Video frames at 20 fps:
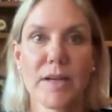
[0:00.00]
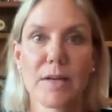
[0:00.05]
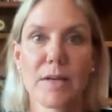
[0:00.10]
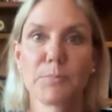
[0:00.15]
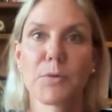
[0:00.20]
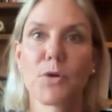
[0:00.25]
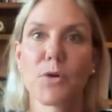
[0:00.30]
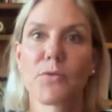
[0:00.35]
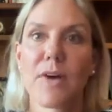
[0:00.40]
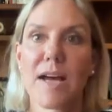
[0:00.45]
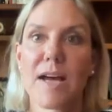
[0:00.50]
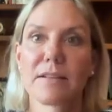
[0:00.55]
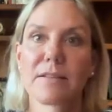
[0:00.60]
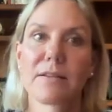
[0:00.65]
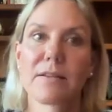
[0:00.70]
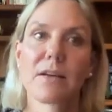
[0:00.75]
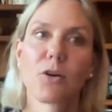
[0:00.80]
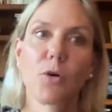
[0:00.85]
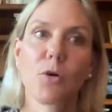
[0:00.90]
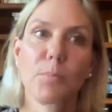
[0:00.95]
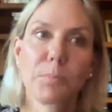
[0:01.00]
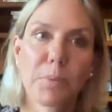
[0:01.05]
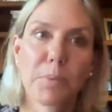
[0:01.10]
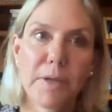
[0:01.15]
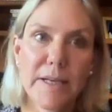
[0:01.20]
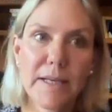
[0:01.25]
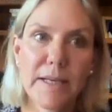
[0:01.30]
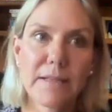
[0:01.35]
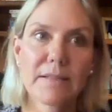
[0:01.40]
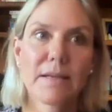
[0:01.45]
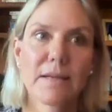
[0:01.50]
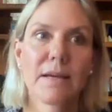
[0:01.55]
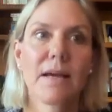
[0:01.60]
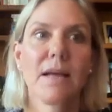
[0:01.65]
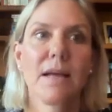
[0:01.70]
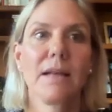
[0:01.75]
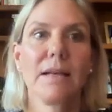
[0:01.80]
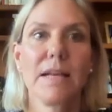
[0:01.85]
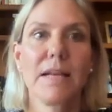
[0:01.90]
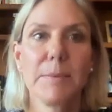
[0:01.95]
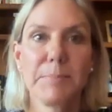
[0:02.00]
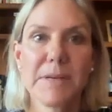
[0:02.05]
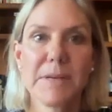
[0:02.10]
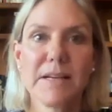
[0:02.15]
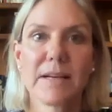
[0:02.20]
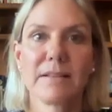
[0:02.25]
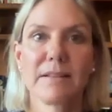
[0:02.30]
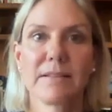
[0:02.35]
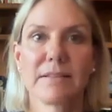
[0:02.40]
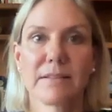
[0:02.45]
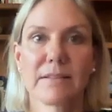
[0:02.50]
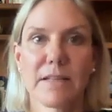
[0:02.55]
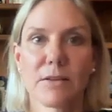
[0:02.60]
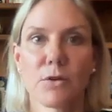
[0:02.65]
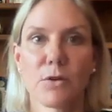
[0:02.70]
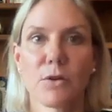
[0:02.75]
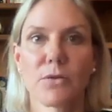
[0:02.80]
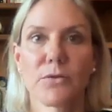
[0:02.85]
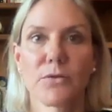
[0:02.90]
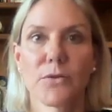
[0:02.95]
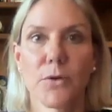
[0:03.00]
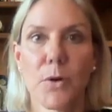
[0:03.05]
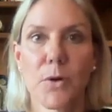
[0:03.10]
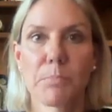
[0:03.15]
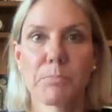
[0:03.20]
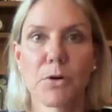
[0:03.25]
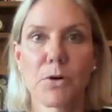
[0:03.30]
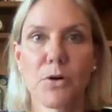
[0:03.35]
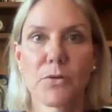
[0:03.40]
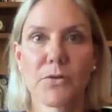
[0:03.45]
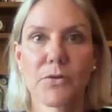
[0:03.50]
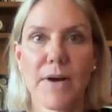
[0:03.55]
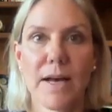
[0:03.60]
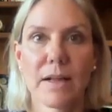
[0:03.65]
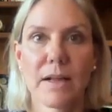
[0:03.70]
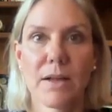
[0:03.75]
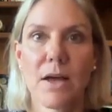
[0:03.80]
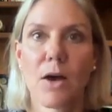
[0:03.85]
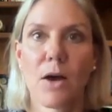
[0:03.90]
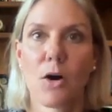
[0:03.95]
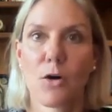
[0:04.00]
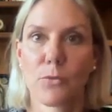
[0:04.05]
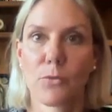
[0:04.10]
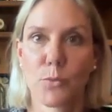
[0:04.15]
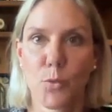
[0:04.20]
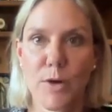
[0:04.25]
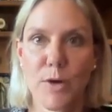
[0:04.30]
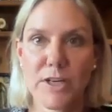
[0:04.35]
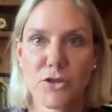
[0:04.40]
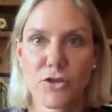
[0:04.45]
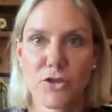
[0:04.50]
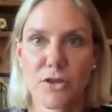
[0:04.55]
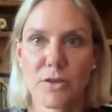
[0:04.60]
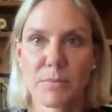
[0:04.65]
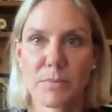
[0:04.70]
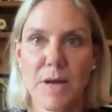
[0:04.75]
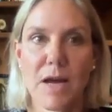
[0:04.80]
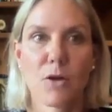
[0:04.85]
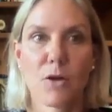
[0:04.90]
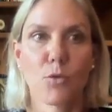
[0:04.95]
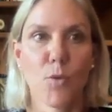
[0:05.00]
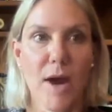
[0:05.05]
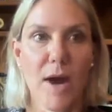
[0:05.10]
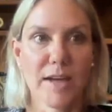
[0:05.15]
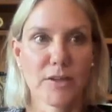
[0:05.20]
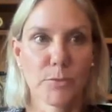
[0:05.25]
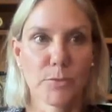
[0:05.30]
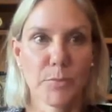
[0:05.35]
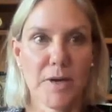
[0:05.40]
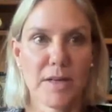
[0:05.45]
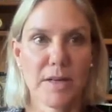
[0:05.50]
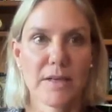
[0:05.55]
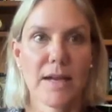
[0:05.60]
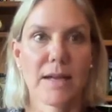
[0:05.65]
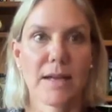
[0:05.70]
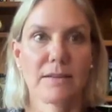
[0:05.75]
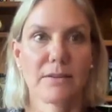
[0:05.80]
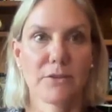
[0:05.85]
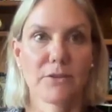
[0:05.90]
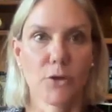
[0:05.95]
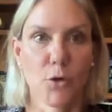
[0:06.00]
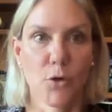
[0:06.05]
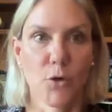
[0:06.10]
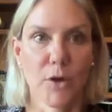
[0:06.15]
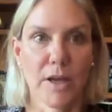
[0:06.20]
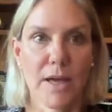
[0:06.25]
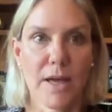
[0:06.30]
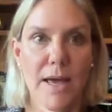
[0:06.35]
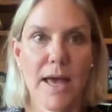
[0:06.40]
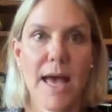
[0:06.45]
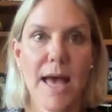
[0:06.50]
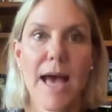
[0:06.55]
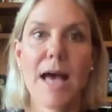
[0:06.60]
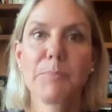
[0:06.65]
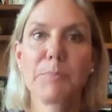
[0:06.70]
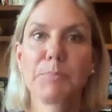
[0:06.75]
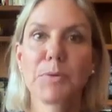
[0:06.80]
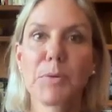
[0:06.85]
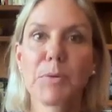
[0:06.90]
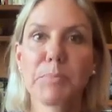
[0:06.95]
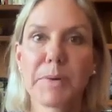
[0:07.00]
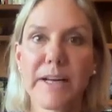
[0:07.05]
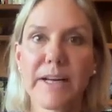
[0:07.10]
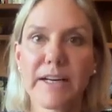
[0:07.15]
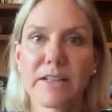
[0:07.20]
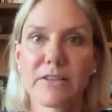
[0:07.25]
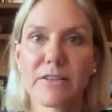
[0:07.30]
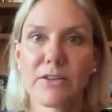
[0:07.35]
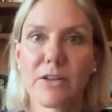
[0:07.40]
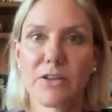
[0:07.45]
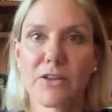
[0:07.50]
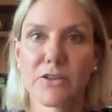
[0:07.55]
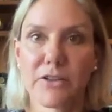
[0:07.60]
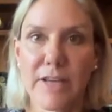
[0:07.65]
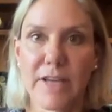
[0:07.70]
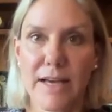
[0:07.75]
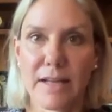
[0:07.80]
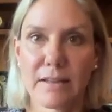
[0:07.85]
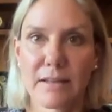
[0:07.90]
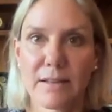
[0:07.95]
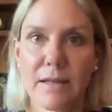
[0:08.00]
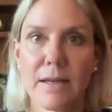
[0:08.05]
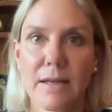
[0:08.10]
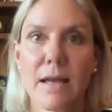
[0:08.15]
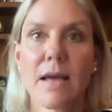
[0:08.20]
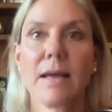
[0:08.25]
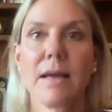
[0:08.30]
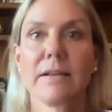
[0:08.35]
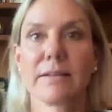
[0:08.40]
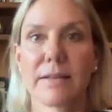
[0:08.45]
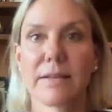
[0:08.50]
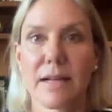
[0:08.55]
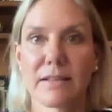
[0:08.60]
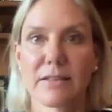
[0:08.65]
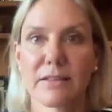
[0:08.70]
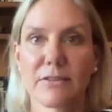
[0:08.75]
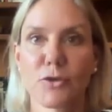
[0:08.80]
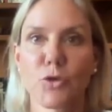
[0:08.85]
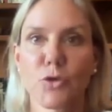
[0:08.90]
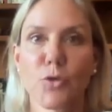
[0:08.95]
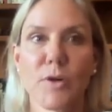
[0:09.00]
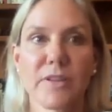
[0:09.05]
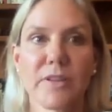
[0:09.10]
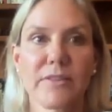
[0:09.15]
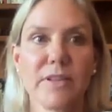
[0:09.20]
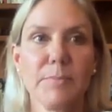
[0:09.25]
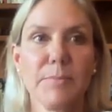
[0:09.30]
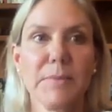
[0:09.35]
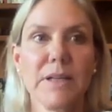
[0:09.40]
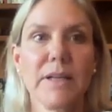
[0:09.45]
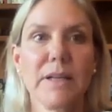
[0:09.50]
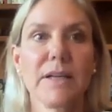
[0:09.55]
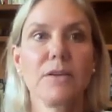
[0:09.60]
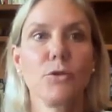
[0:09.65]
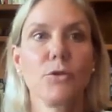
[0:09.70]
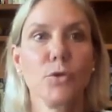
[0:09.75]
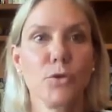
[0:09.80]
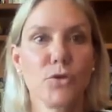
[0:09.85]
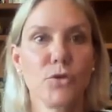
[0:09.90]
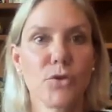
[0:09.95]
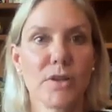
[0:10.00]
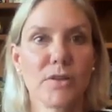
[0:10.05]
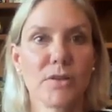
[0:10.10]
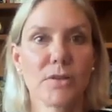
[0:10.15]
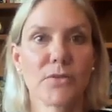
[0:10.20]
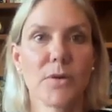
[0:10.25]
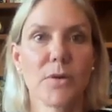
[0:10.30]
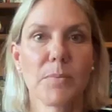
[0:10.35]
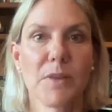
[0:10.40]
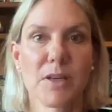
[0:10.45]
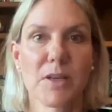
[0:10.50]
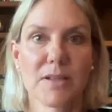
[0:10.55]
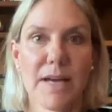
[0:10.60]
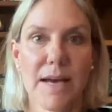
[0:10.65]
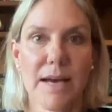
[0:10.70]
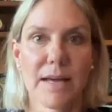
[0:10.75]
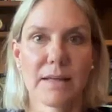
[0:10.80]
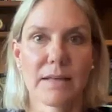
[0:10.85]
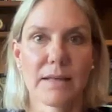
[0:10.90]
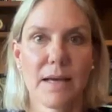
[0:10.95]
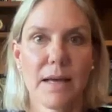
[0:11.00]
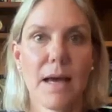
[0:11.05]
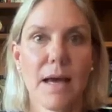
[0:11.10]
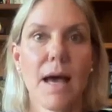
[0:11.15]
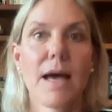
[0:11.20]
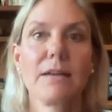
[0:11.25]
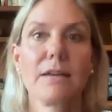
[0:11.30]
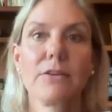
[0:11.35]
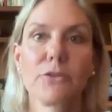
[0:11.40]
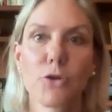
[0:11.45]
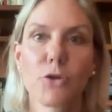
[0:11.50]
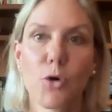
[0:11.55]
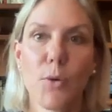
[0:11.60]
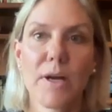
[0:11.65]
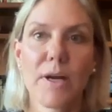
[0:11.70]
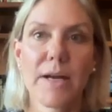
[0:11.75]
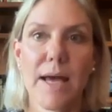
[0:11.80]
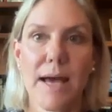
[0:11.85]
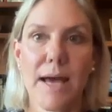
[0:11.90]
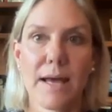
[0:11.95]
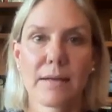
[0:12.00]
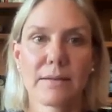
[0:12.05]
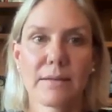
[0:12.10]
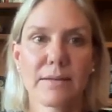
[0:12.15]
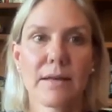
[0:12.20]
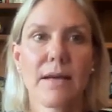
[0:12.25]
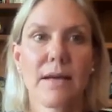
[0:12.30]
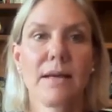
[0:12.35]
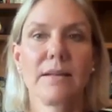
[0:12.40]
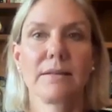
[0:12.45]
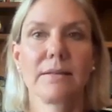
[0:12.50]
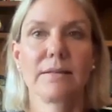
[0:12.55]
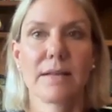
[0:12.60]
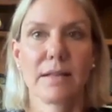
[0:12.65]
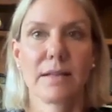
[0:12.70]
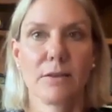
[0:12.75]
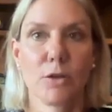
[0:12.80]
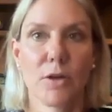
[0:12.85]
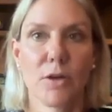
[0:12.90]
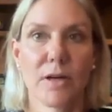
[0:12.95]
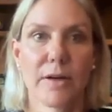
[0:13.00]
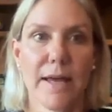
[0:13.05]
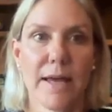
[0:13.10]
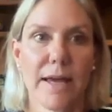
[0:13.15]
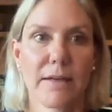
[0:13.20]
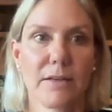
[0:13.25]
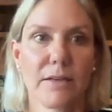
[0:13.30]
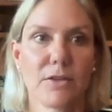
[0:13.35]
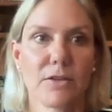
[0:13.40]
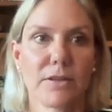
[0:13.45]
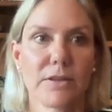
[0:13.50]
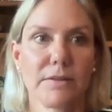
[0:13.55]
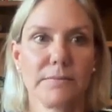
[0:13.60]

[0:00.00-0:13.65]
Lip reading: provides the complete lipid and sterile profile of wheat germ, rice bran, and soy, and prepares the cells to assimilate nutrients from the diet, and so enhance cellular energy.